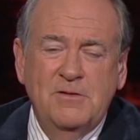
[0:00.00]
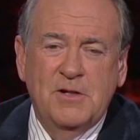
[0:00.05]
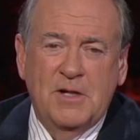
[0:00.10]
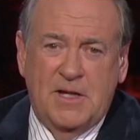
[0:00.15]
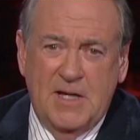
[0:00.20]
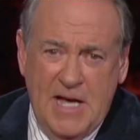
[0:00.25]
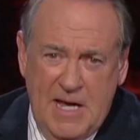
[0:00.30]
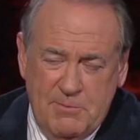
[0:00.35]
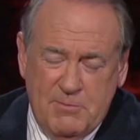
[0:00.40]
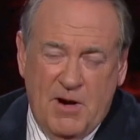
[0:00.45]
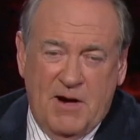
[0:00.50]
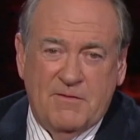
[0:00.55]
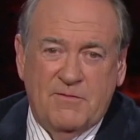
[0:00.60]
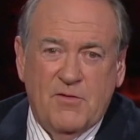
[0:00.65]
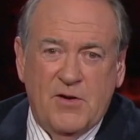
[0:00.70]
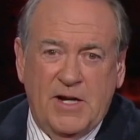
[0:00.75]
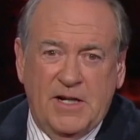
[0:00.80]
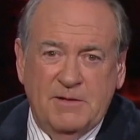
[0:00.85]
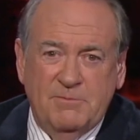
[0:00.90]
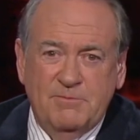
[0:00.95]
to keep our
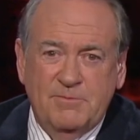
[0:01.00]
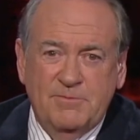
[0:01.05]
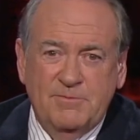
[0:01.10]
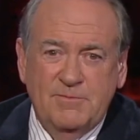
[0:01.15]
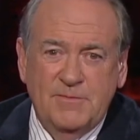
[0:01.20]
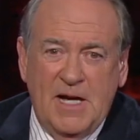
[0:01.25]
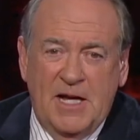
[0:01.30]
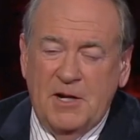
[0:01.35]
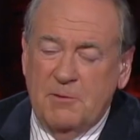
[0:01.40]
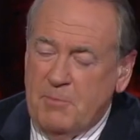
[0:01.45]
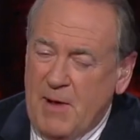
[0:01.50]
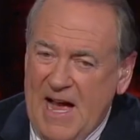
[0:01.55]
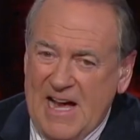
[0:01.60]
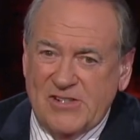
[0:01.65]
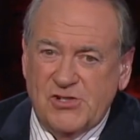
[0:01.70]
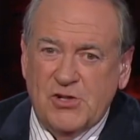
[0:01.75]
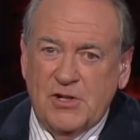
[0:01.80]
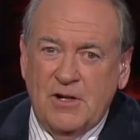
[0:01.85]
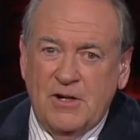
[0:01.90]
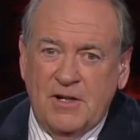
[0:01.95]
freedom and to
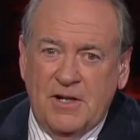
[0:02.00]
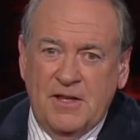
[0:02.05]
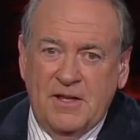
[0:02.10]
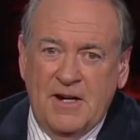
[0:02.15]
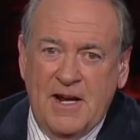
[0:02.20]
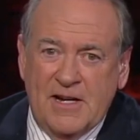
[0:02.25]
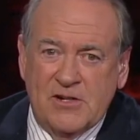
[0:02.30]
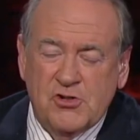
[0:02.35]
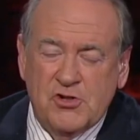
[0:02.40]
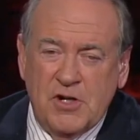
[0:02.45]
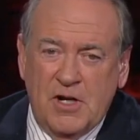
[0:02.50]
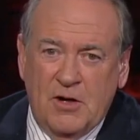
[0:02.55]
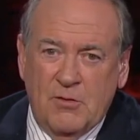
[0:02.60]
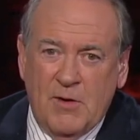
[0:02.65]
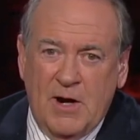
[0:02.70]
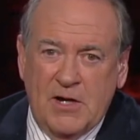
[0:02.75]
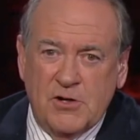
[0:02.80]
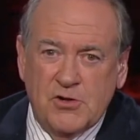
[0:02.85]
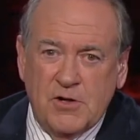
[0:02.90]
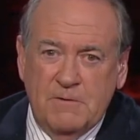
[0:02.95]
pass it on to the next
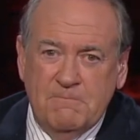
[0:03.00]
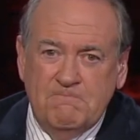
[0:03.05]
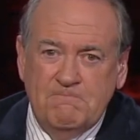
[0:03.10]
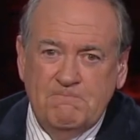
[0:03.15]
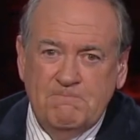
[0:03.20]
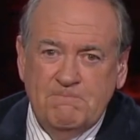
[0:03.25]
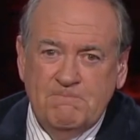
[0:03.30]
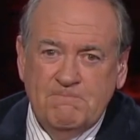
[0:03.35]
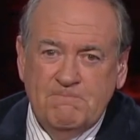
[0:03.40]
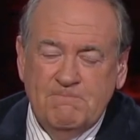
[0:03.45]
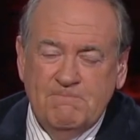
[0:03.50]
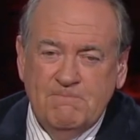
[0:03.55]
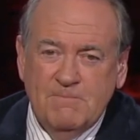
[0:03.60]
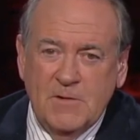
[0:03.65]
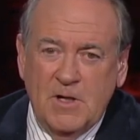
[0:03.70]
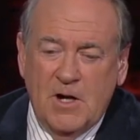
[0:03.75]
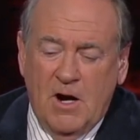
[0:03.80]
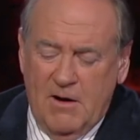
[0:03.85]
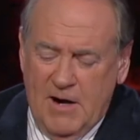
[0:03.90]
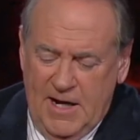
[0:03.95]
generation.
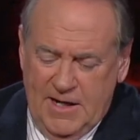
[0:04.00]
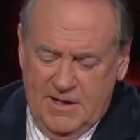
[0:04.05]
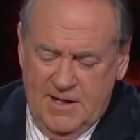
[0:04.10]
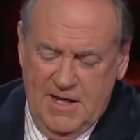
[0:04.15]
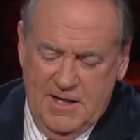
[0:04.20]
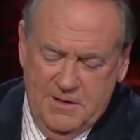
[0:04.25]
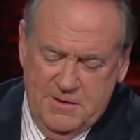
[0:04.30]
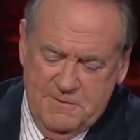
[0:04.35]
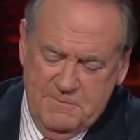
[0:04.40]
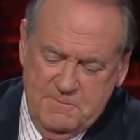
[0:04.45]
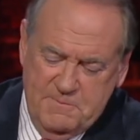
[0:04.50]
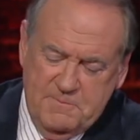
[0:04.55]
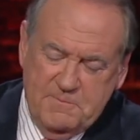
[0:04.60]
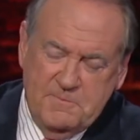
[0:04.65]
All right, Keith.